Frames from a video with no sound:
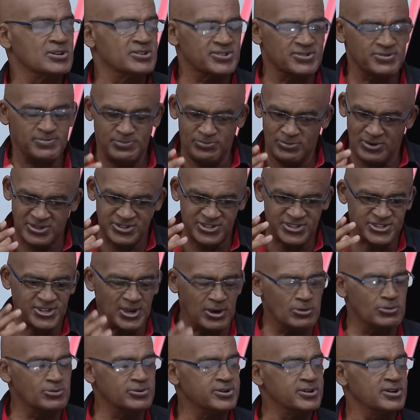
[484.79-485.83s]
was was
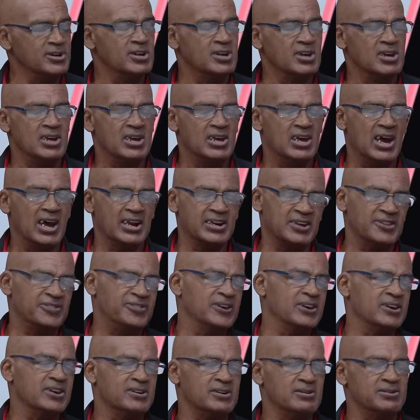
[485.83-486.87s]
sound, and I
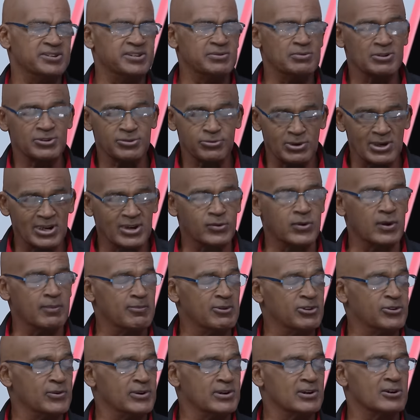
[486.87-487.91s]
think she was really
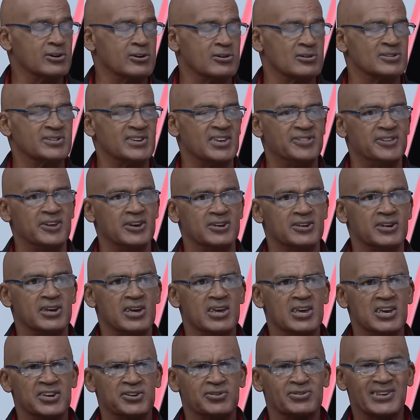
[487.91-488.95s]
quick between the hurdles. I think
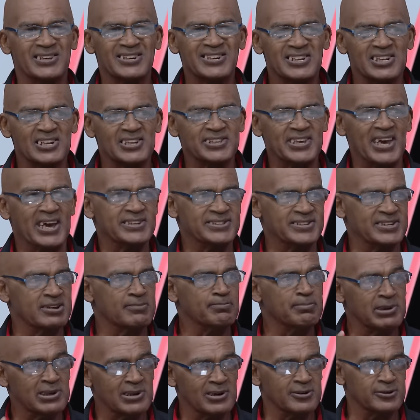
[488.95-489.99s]
she was a little tight in
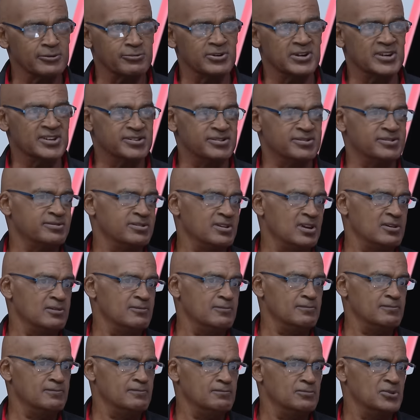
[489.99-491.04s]
the middle of the race,
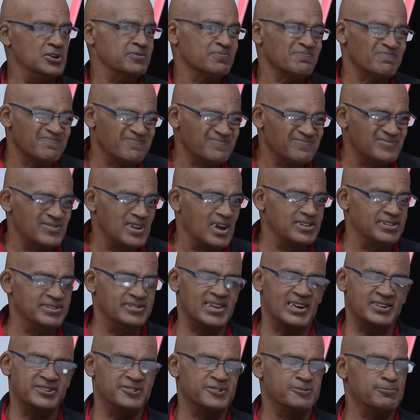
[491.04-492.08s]
but I think
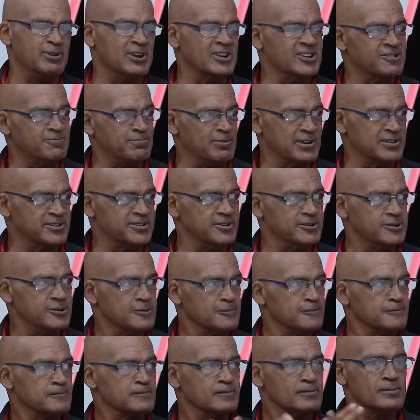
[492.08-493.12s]
that is to be expected.
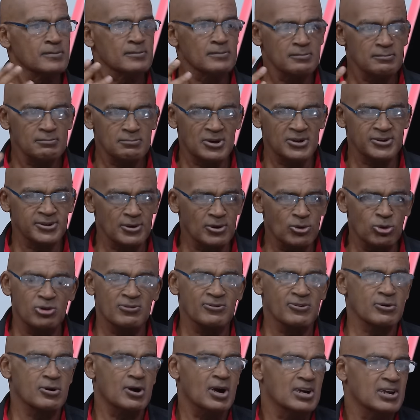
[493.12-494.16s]
Yeah. But
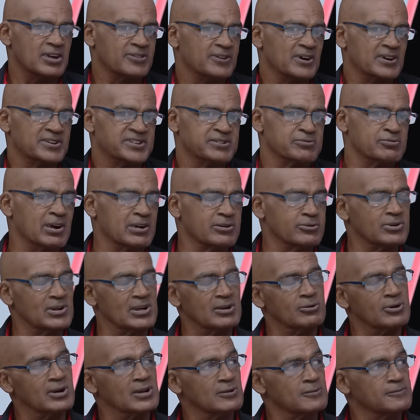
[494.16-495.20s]
overall, I thought she ran
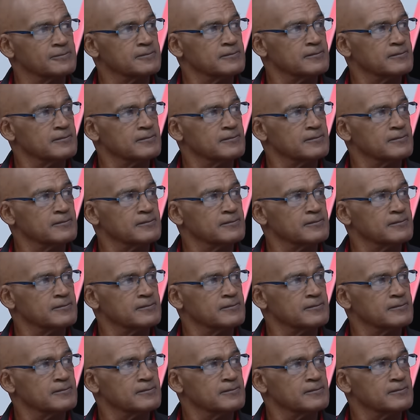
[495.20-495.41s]
really well.